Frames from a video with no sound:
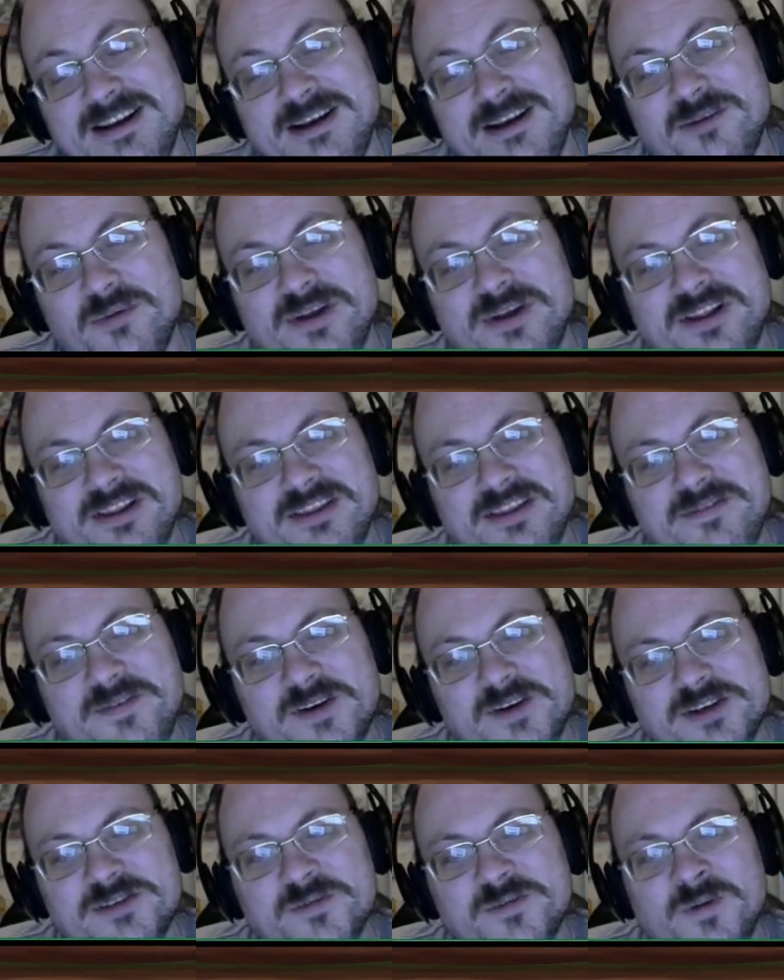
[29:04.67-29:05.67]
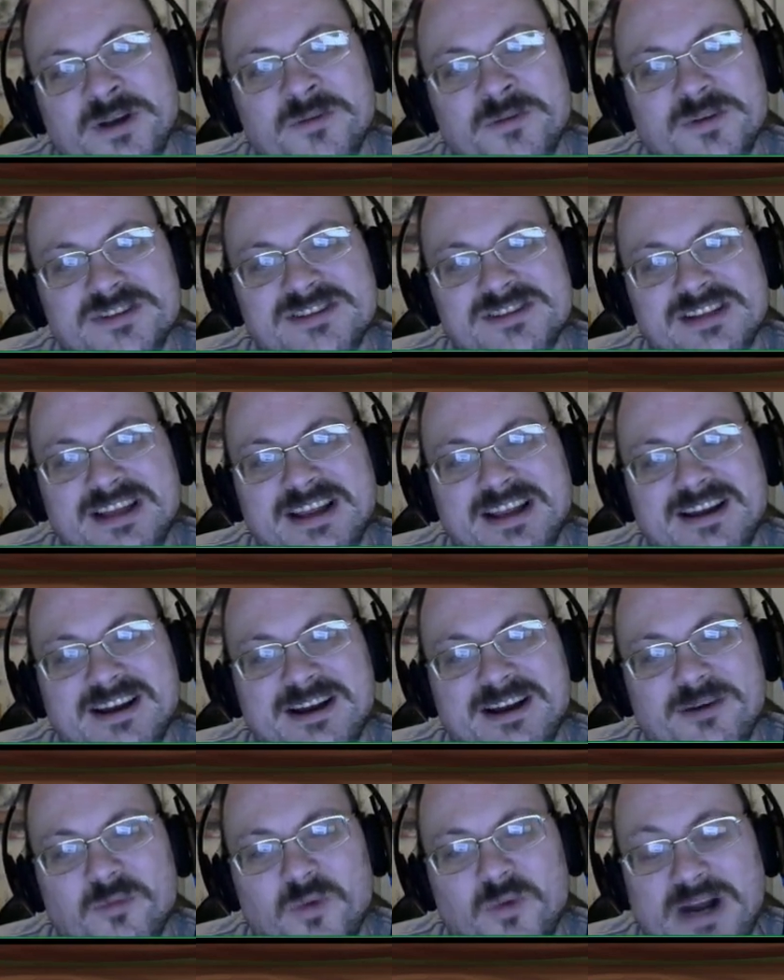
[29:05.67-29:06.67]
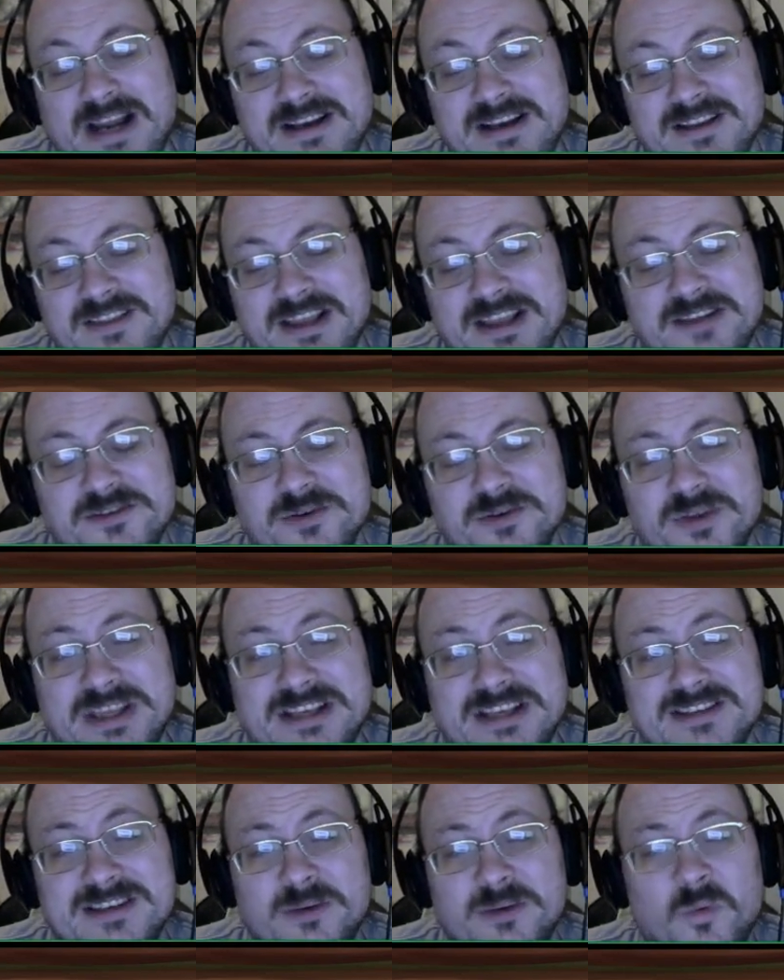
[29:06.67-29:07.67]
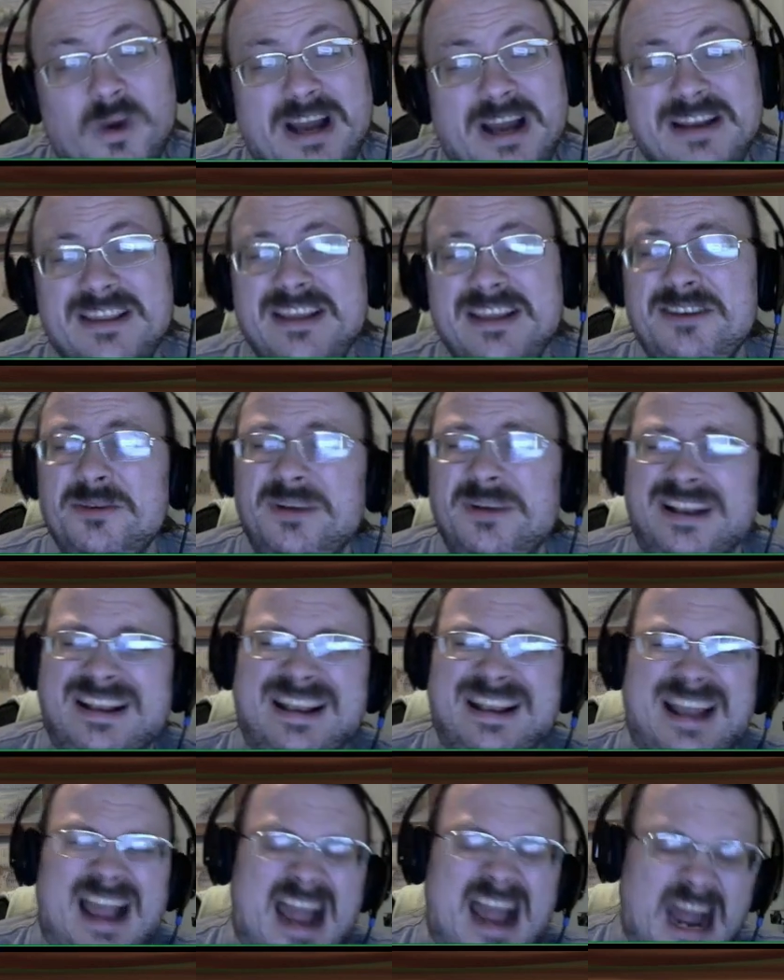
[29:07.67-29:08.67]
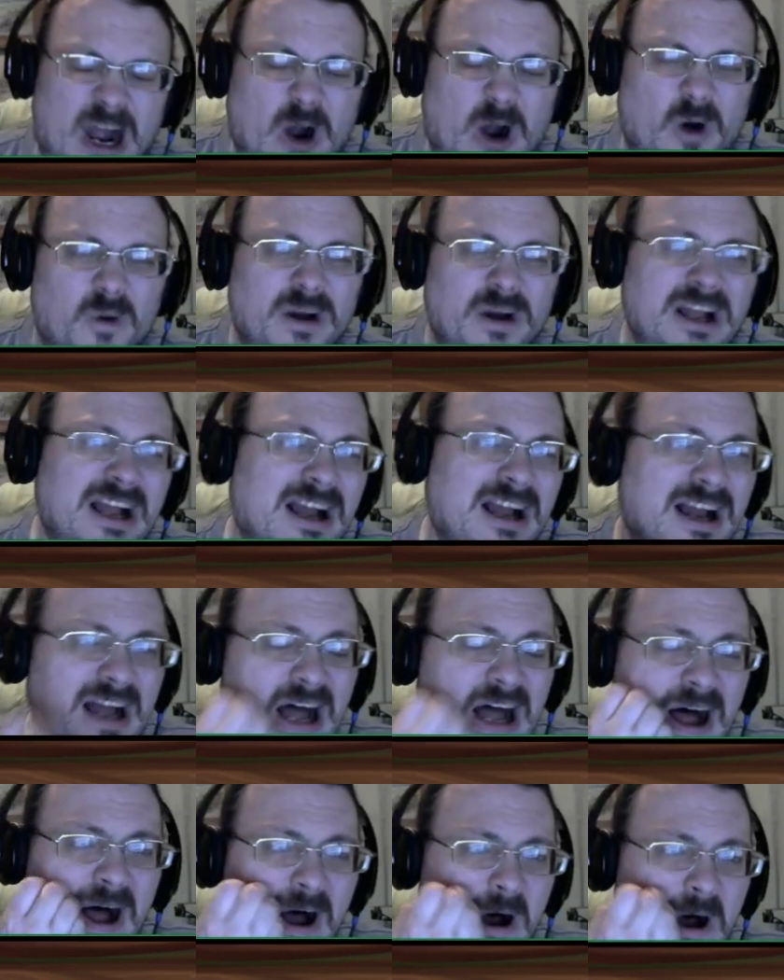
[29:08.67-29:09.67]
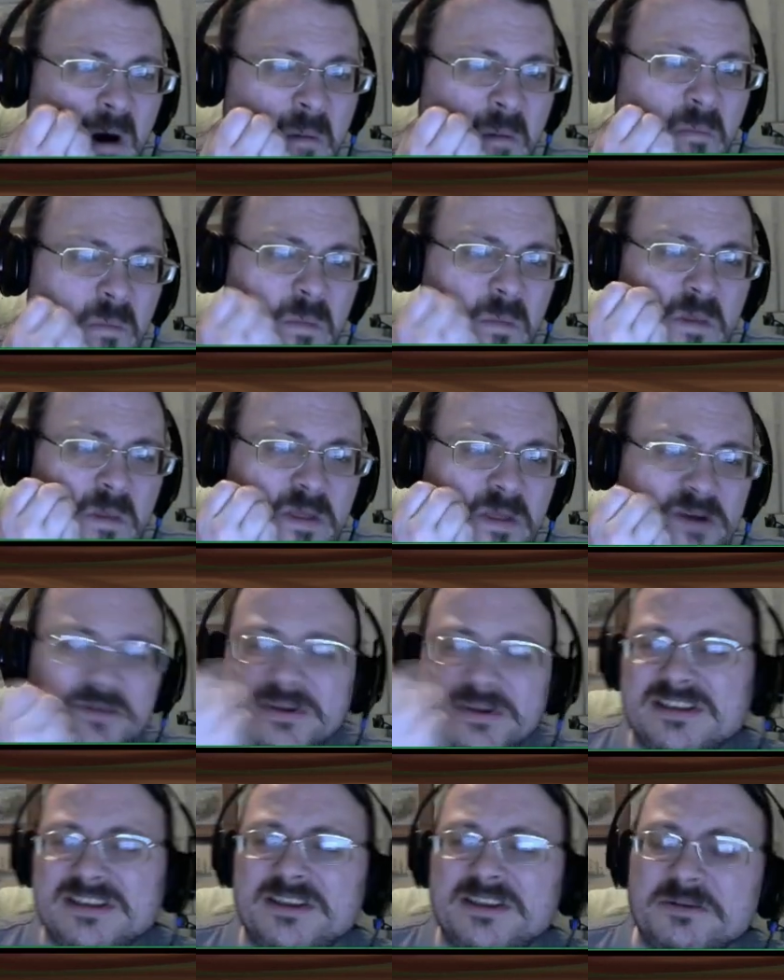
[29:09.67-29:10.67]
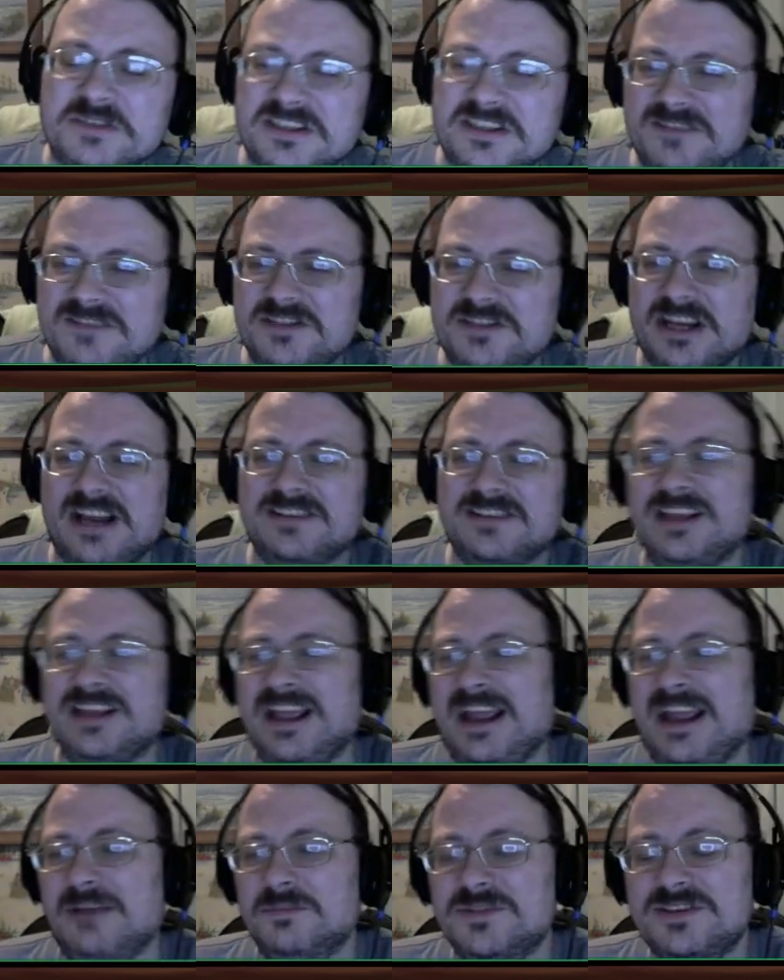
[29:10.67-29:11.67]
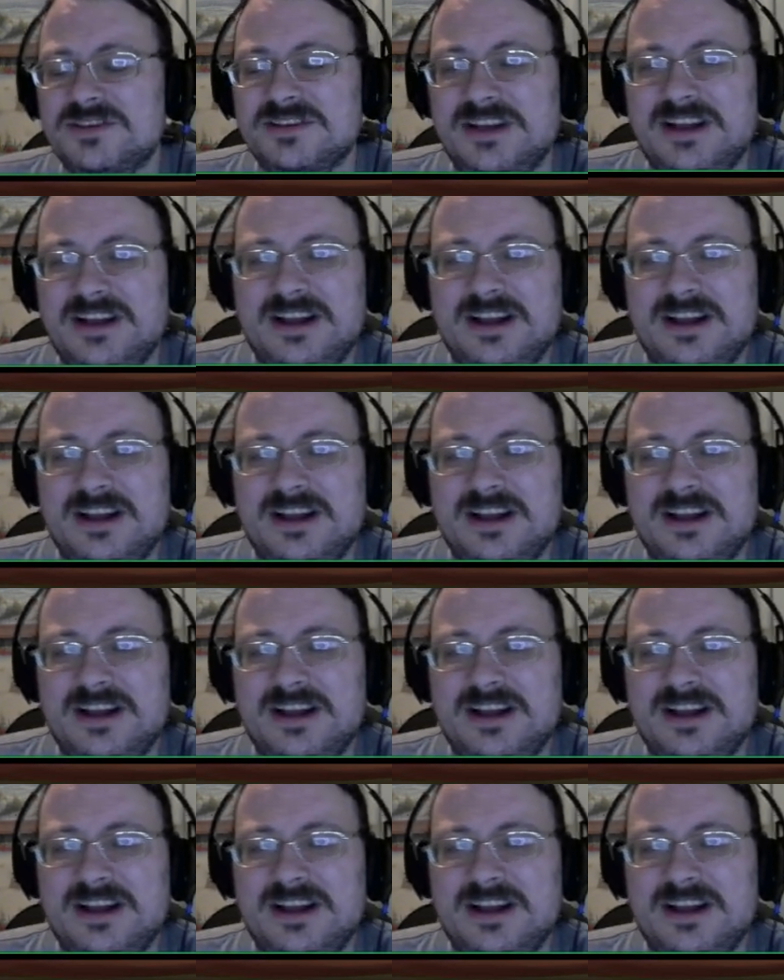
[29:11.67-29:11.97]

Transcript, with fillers: Well, the first one was like, why did they do this and why did they do it now? They're doing something with Steve Jackson Games.